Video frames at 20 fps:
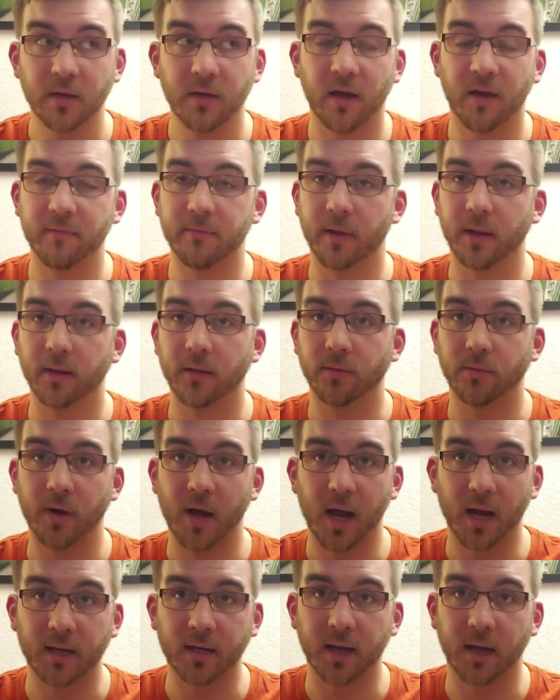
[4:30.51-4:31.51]
I've been to
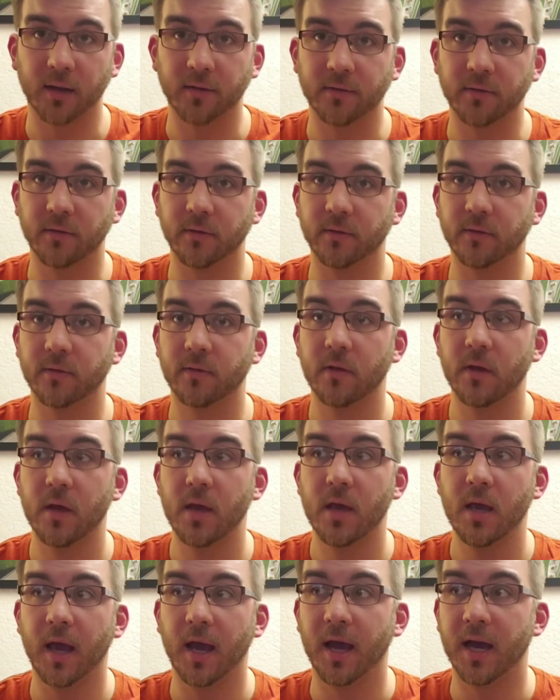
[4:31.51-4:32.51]
rock concerts
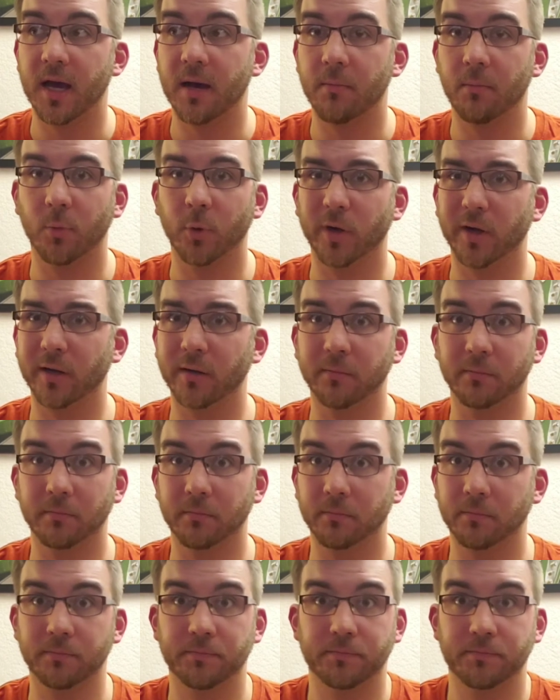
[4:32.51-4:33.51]
where,
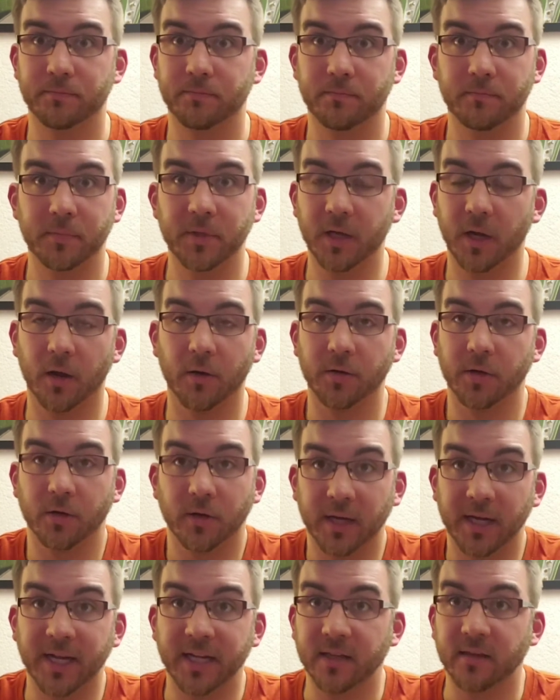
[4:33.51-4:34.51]

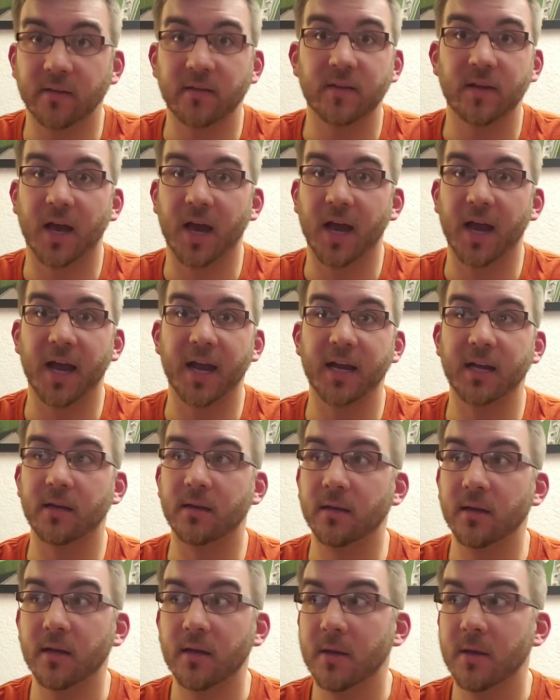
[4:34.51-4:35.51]
you're inside.